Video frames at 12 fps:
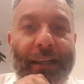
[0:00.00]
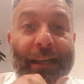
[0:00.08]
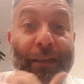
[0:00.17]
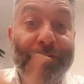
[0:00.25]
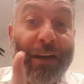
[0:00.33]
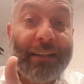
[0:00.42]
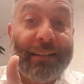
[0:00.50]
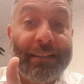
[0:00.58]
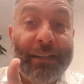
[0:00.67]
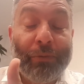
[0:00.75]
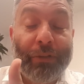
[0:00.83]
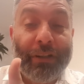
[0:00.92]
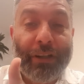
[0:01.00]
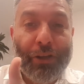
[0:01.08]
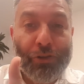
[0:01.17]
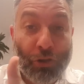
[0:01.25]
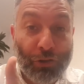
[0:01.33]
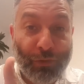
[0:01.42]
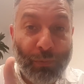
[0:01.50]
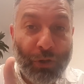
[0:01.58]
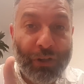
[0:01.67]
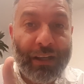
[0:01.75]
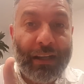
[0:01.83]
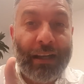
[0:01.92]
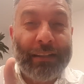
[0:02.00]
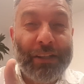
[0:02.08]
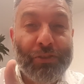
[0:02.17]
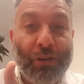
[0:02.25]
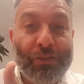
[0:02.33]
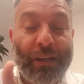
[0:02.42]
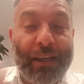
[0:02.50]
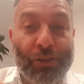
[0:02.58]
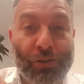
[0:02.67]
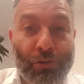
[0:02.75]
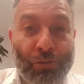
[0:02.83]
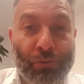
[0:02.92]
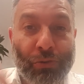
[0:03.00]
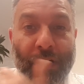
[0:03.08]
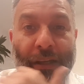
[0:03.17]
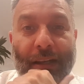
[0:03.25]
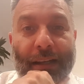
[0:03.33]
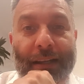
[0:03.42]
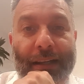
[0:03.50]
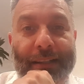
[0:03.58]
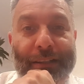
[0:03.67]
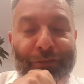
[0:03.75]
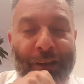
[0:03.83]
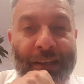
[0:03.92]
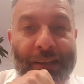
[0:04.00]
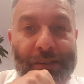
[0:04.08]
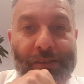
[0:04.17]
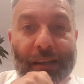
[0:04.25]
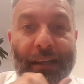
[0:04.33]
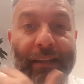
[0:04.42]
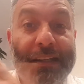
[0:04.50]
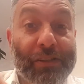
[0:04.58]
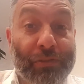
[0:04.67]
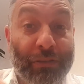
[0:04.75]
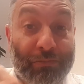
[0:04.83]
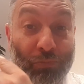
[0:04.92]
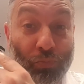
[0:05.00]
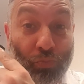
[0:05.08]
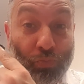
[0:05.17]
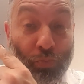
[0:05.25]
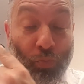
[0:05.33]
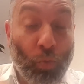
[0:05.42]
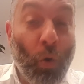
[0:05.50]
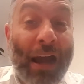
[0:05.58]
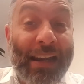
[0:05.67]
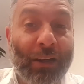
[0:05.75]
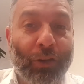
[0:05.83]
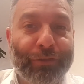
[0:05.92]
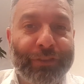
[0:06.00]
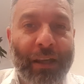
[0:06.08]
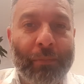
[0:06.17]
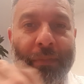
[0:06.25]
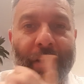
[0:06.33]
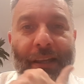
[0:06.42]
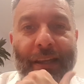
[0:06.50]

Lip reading: In fact, they were short of money, and they tried to get two defenders. At least one of them